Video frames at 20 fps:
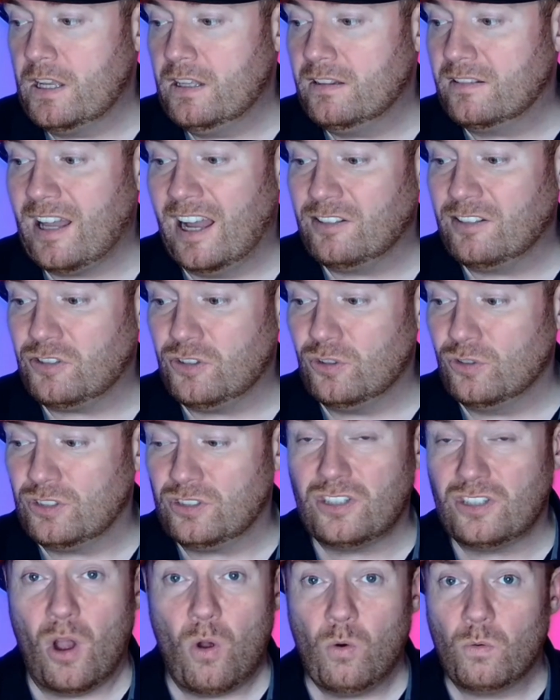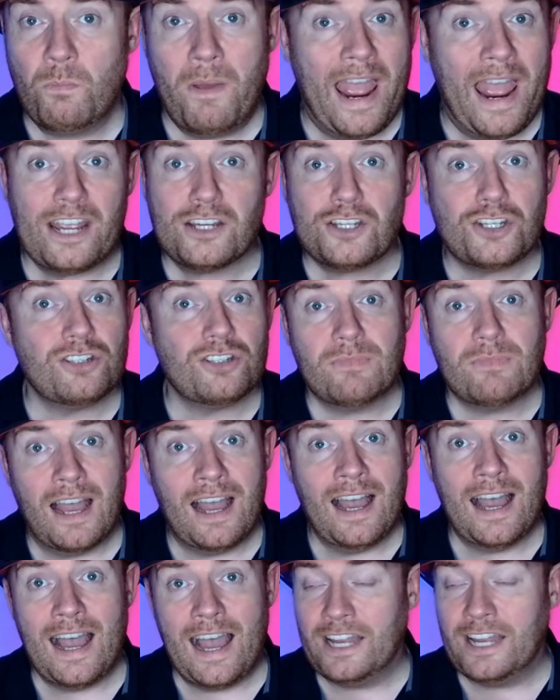that just don't mesh,
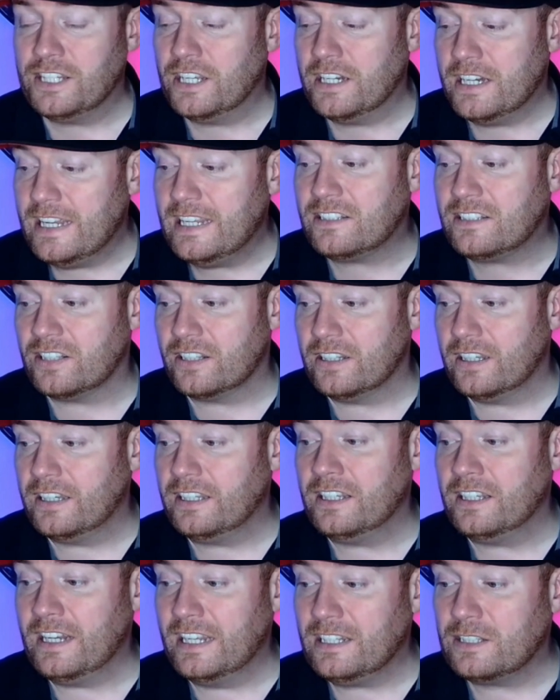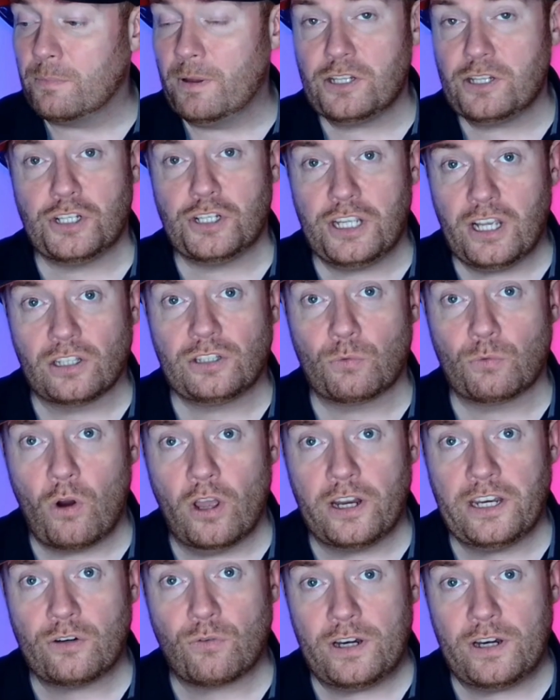and you need to make sure you got the
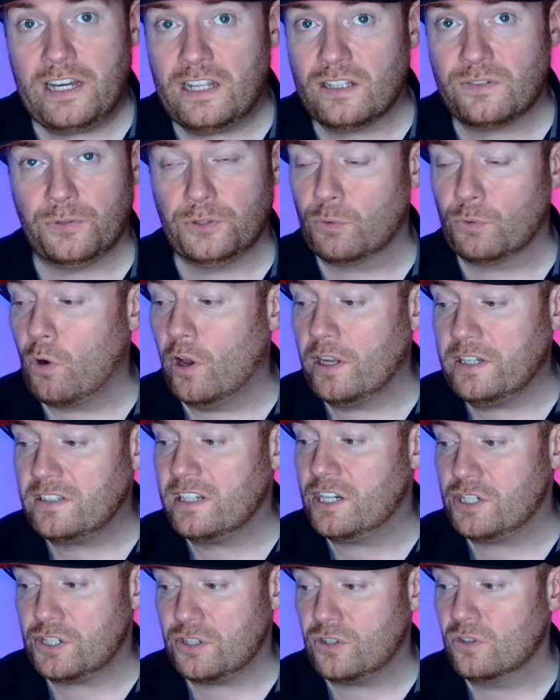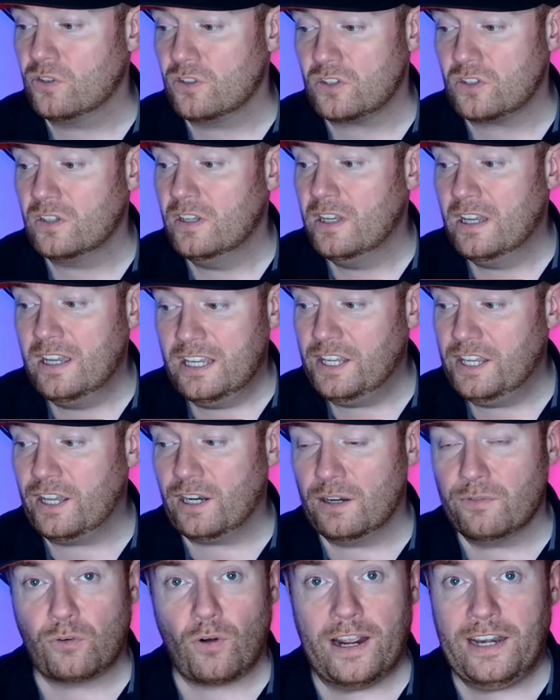right ingredients for the right dish, because you
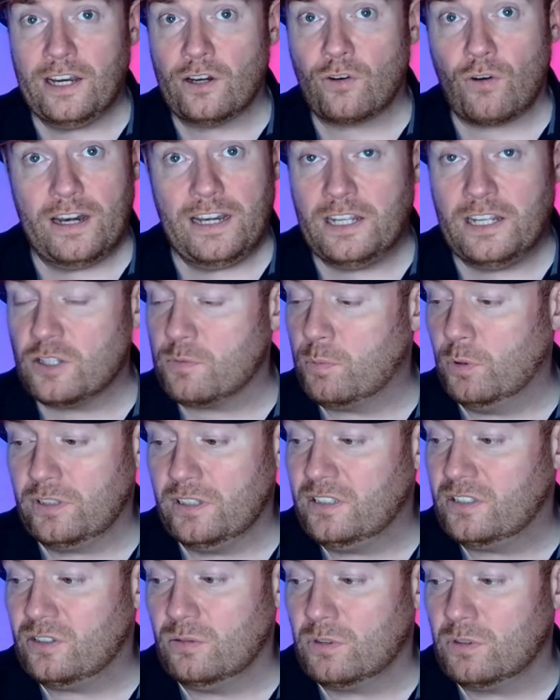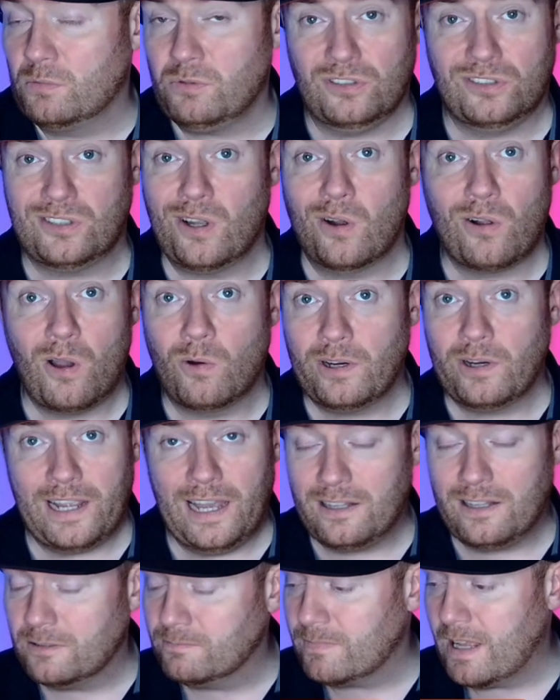can have great ingredients but they sometimes just don't go
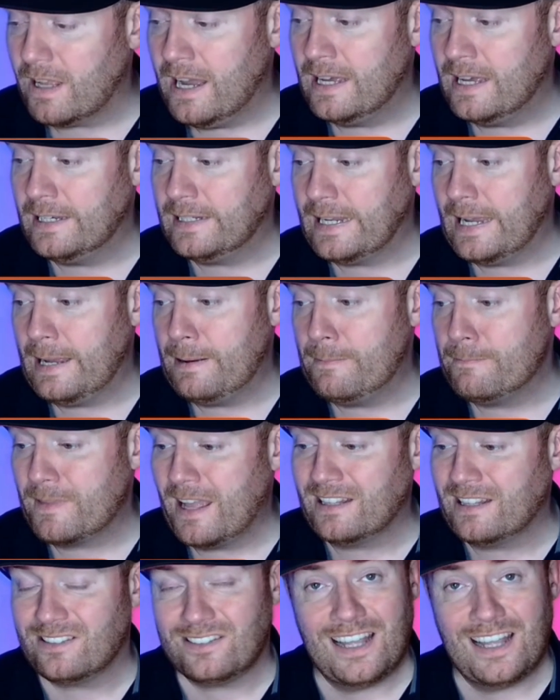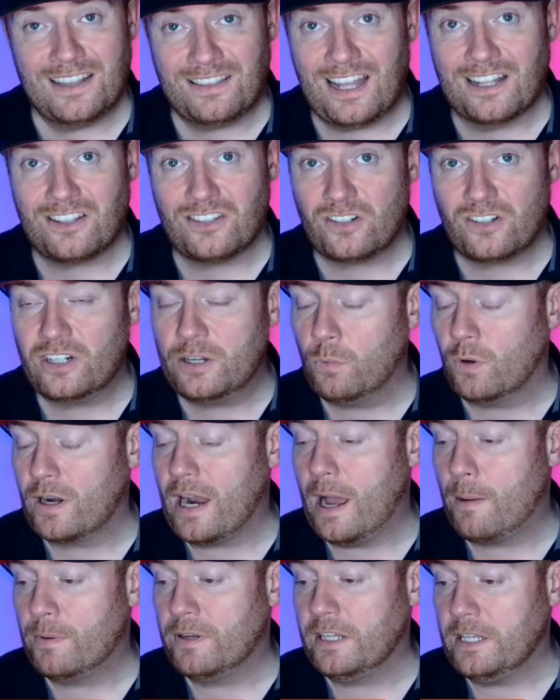together, and that's certainly what
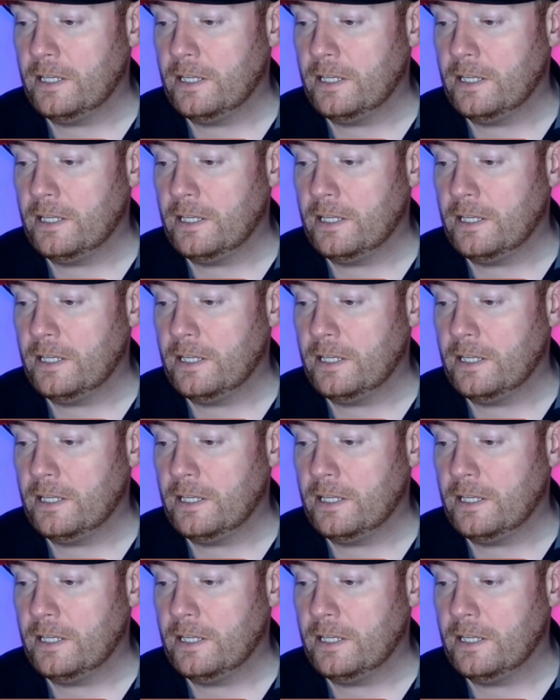happened at